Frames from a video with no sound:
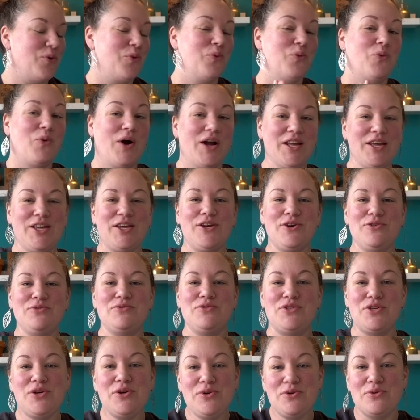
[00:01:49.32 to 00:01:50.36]
what you
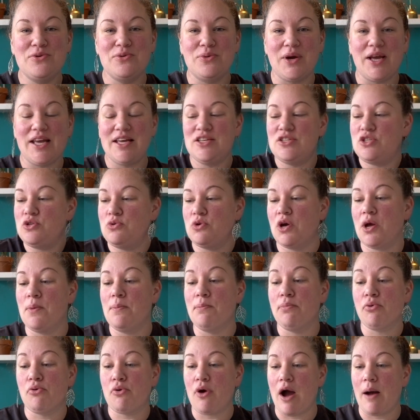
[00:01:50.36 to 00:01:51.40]
do is you
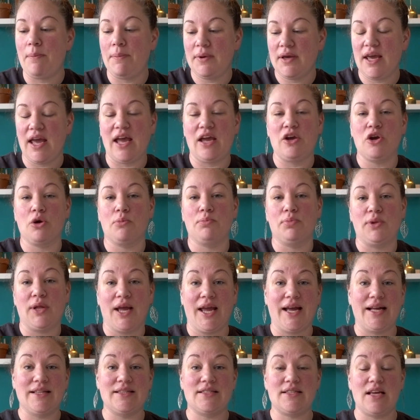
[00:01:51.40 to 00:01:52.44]
can propagate your
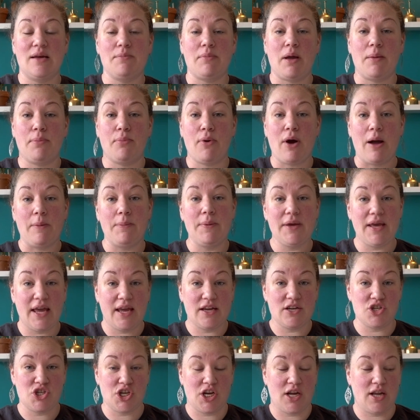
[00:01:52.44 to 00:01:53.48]
plants. And by
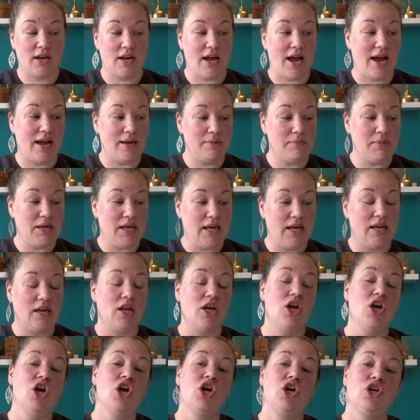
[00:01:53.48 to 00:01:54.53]
propagation, I
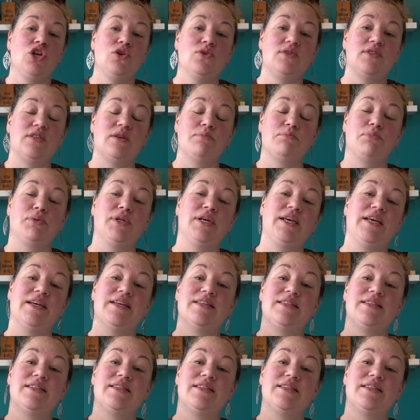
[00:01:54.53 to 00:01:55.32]
mean you simply